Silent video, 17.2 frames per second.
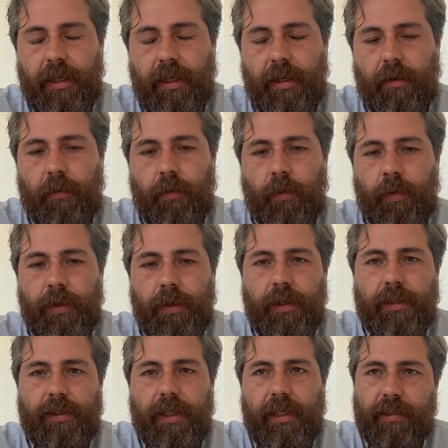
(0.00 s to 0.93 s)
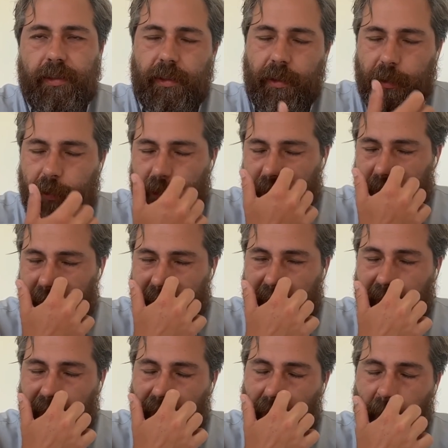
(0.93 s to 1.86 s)
um, we looked at
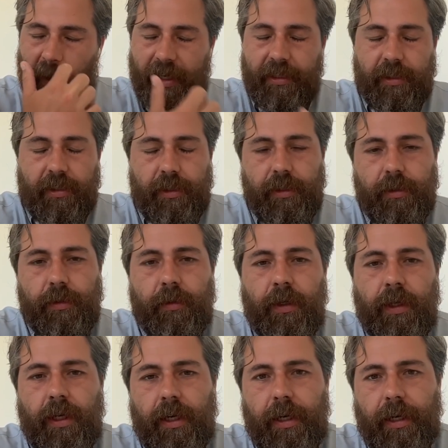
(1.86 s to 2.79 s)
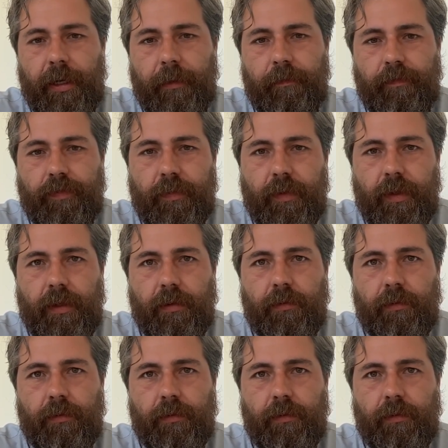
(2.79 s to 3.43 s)
solutions and ways to um,